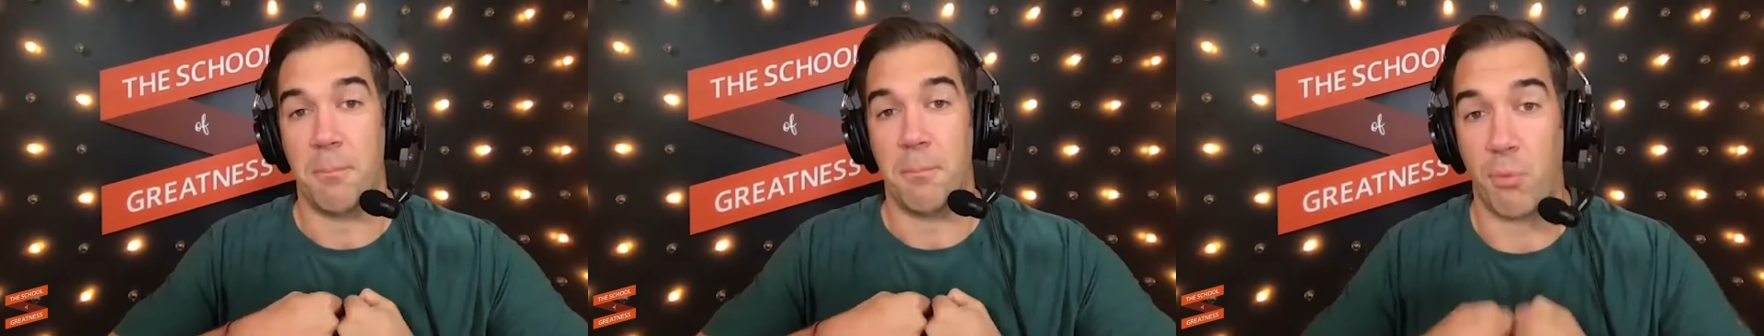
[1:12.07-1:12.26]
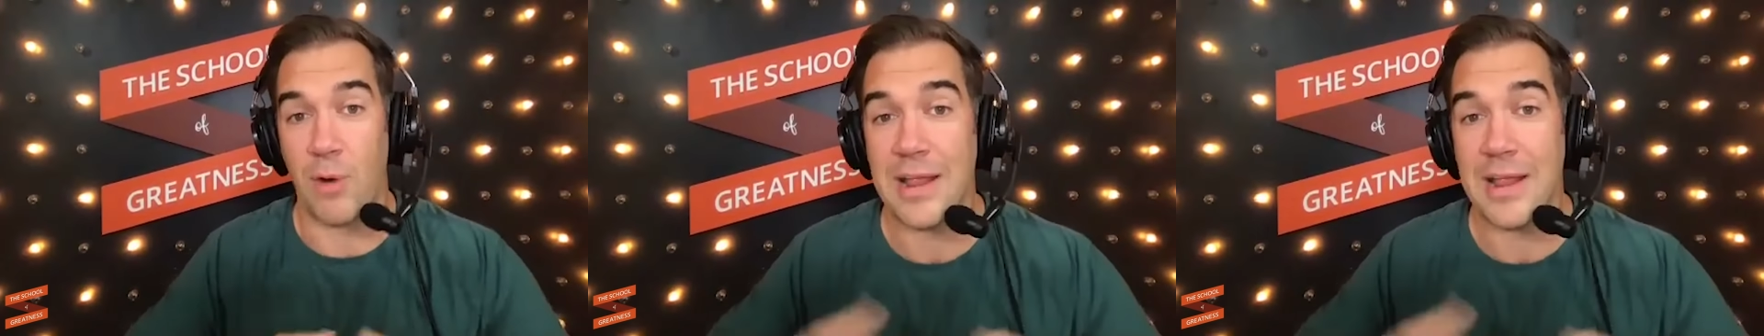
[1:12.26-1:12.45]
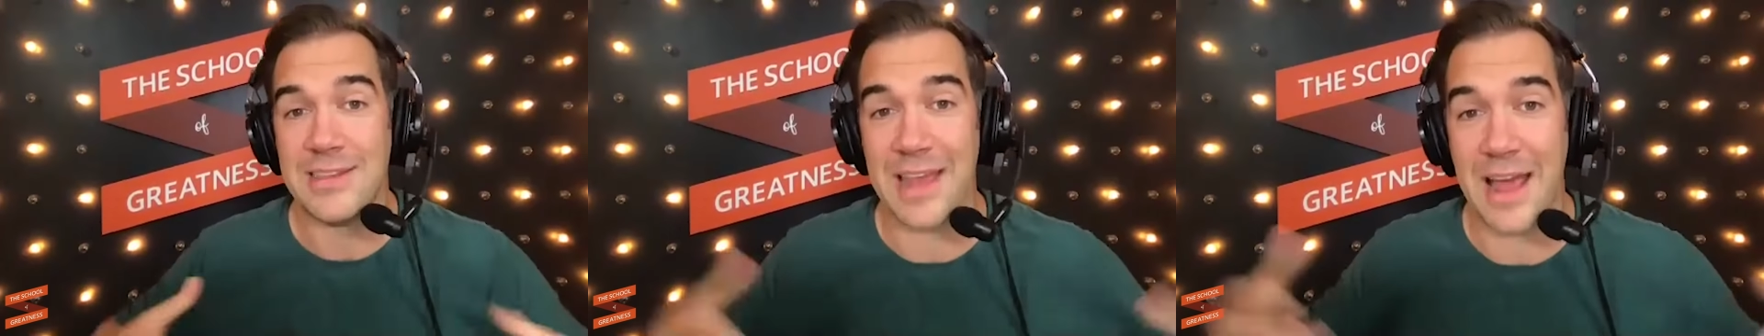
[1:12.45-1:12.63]

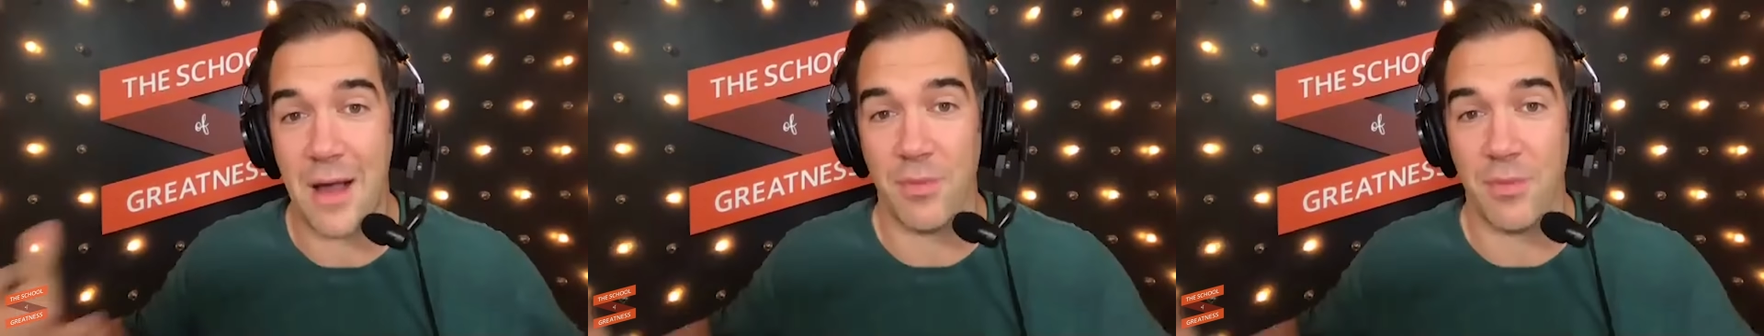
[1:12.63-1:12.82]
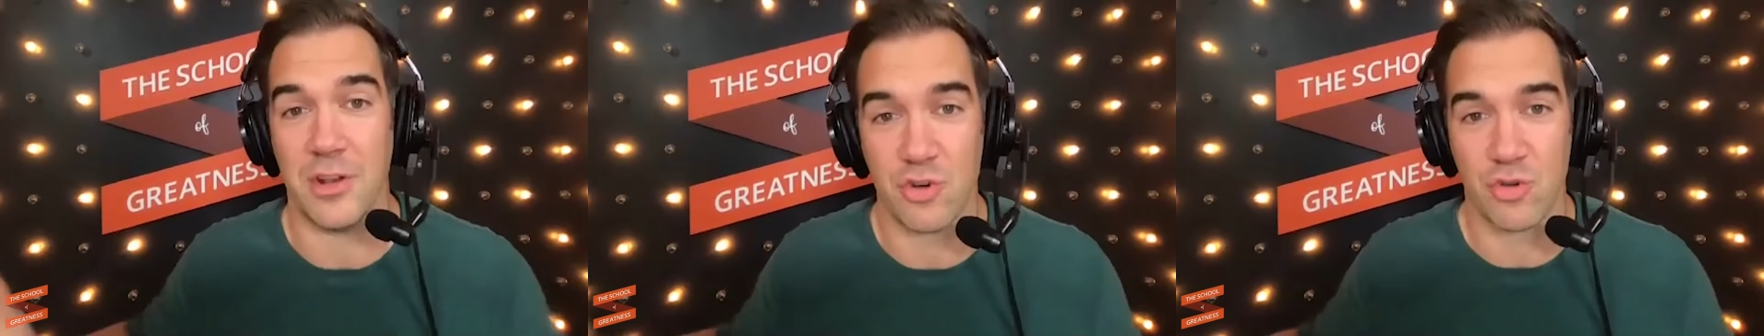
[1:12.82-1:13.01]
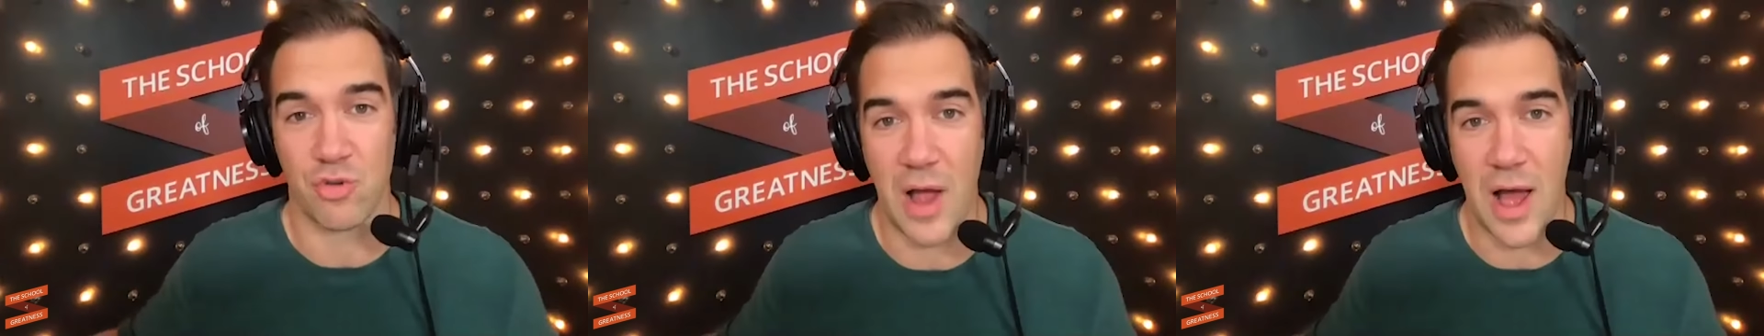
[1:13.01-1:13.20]
break down the
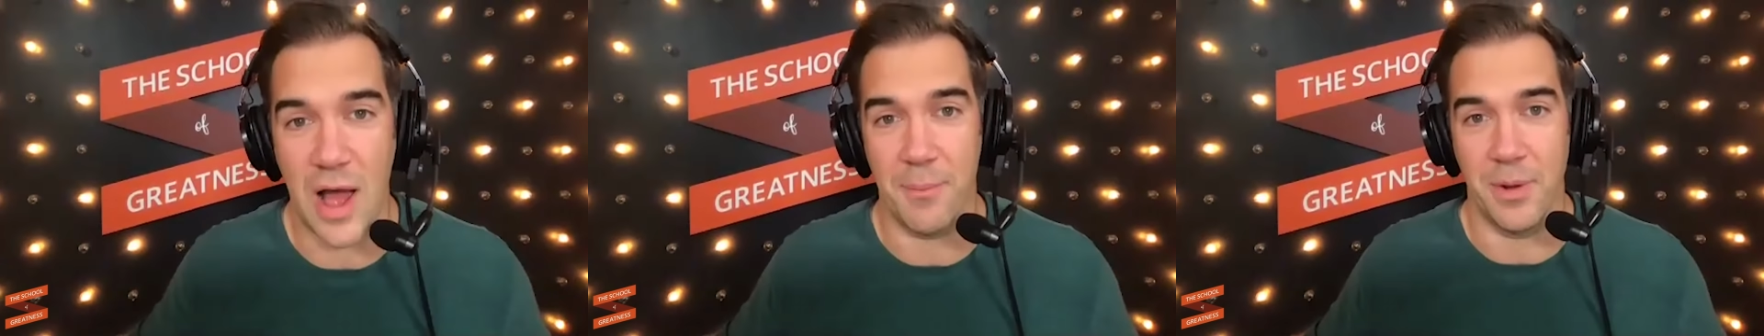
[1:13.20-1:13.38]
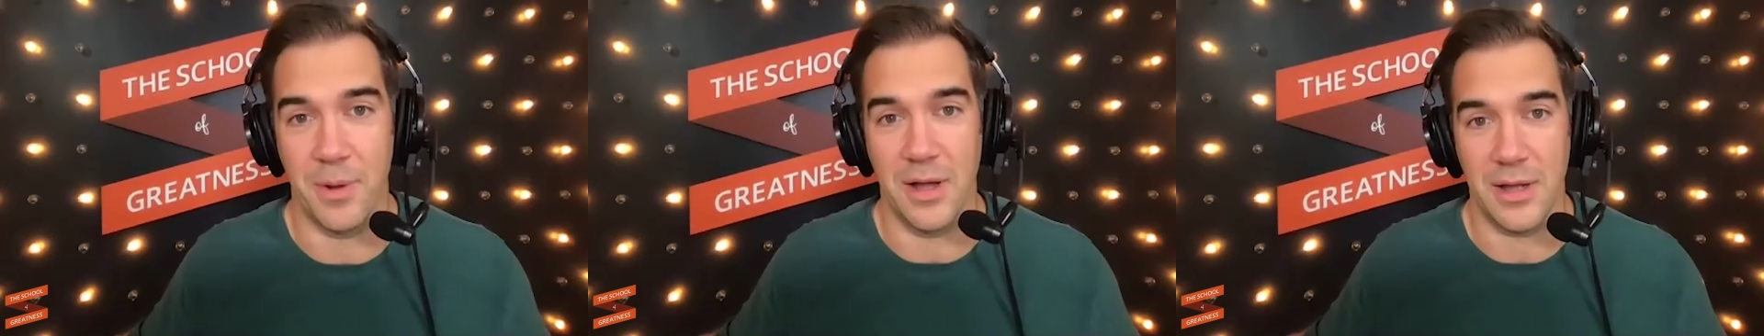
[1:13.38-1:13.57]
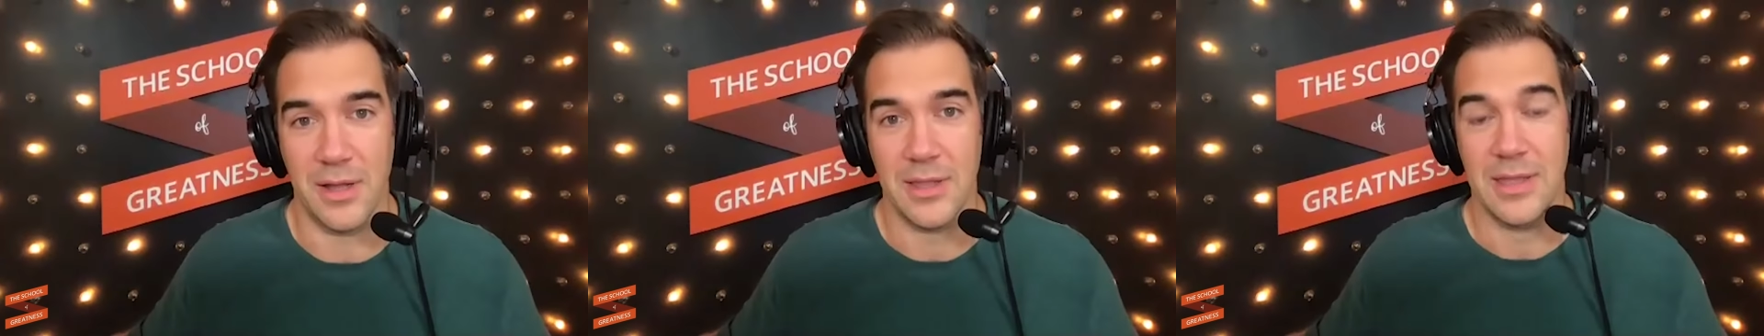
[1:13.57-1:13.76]

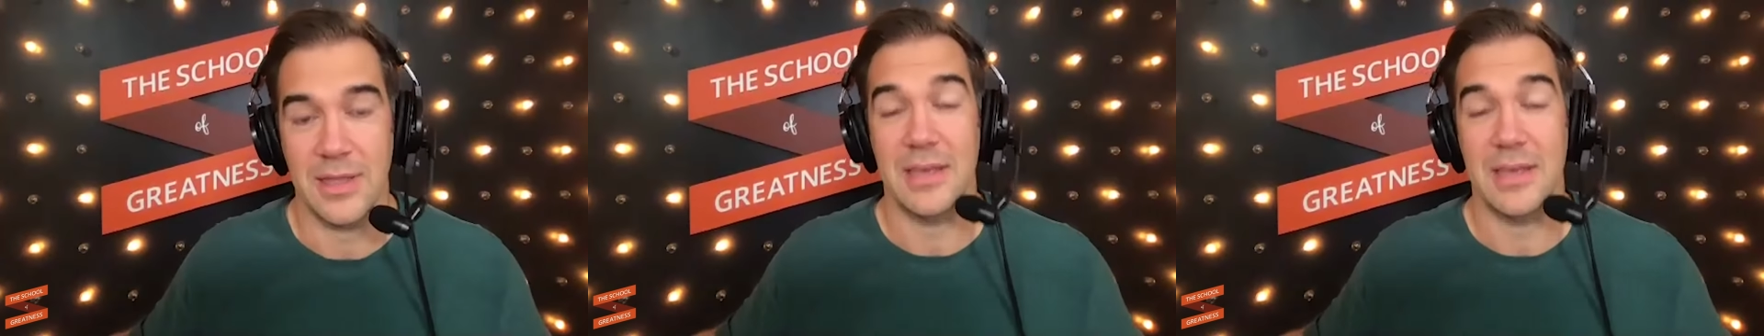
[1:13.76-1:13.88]
trauma